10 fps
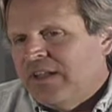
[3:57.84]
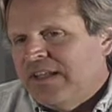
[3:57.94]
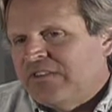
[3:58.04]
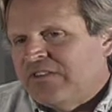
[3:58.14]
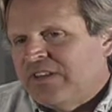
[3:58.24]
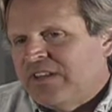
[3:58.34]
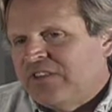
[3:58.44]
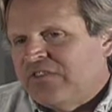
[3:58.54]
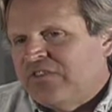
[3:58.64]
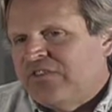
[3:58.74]
It's
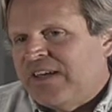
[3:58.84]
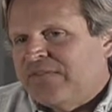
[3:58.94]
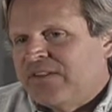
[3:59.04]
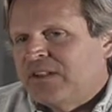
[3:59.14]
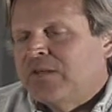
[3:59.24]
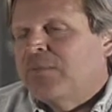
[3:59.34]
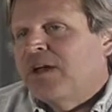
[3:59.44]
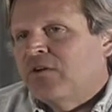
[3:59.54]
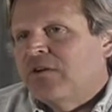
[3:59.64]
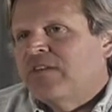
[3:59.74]
definitely
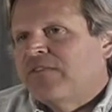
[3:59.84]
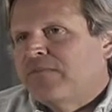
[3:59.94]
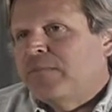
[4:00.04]
better if